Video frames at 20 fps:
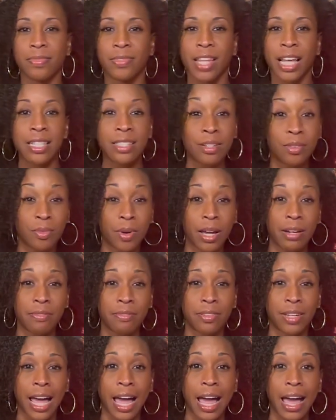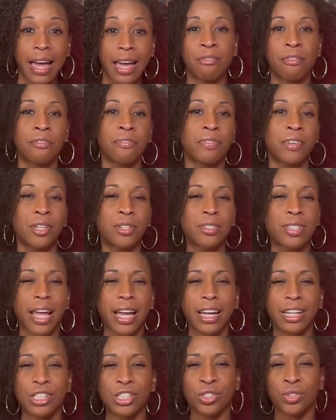that's a red flag. If it feels
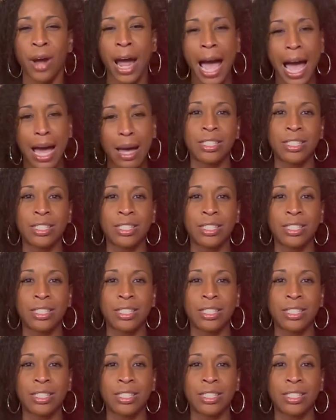like a trap,